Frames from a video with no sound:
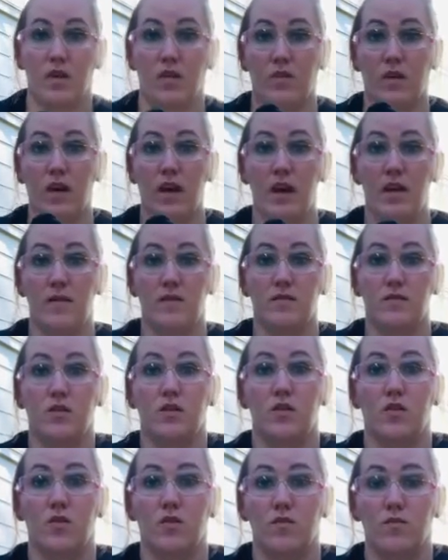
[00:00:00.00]
Okay, so
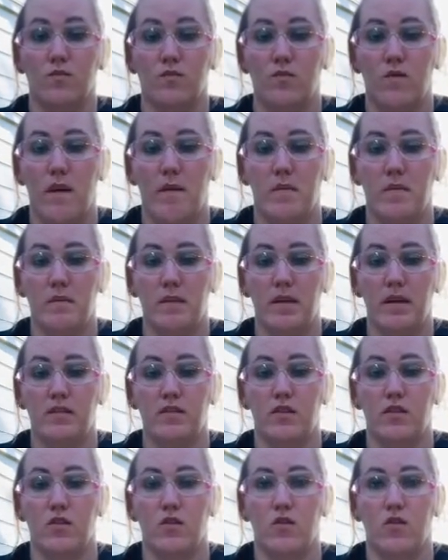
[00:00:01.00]
rubber band's a
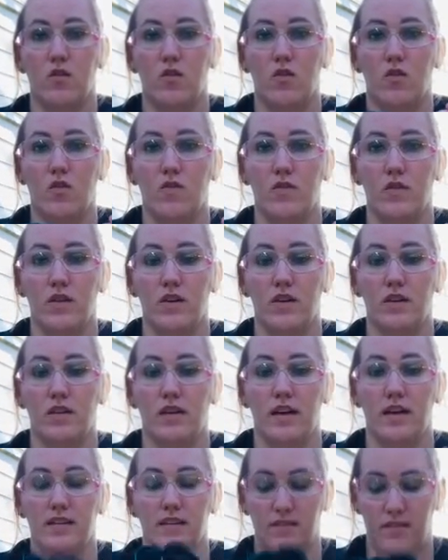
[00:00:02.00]
little over it,
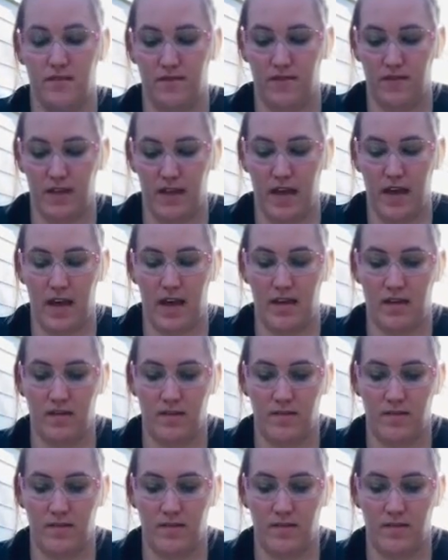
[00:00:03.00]
nice and flat.